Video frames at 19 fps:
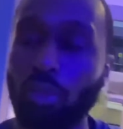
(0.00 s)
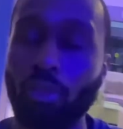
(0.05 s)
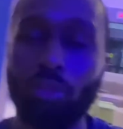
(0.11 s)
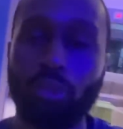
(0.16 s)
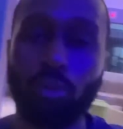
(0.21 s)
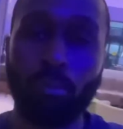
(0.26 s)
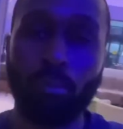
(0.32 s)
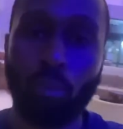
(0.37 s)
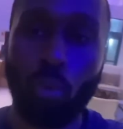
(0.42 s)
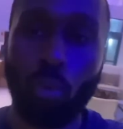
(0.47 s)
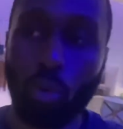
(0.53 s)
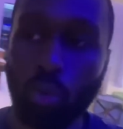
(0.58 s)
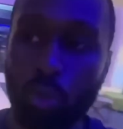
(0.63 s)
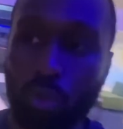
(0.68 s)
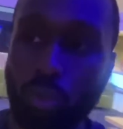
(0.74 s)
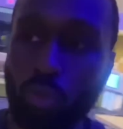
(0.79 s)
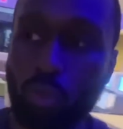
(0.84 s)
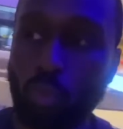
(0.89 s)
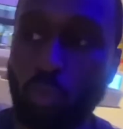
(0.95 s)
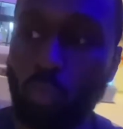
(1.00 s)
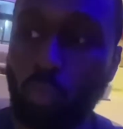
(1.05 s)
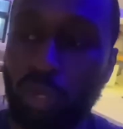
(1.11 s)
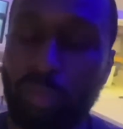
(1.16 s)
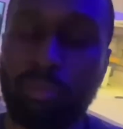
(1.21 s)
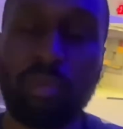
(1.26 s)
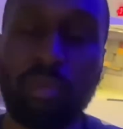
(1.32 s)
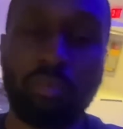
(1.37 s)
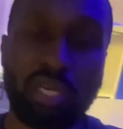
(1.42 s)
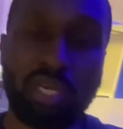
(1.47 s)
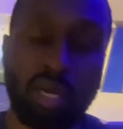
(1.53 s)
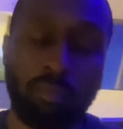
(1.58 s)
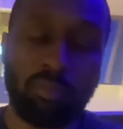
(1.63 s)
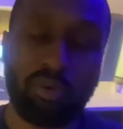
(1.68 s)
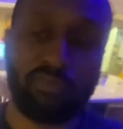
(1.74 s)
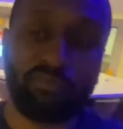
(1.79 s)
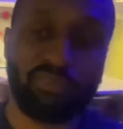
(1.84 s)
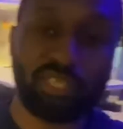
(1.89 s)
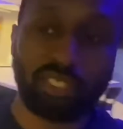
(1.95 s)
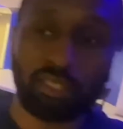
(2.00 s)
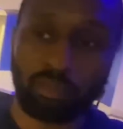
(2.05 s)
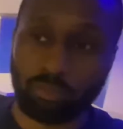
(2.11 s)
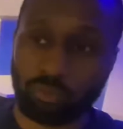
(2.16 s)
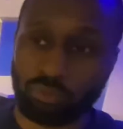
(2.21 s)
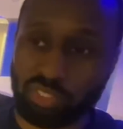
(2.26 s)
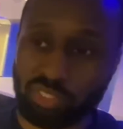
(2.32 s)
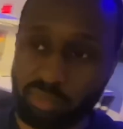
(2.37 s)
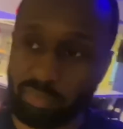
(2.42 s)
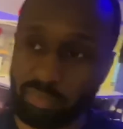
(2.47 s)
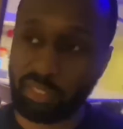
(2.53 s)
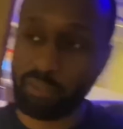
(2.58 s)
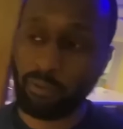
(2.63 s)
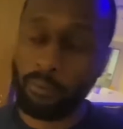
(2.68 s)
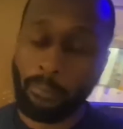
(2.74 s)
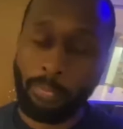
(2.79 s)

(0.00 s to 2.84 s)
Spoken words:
the more women become available to me.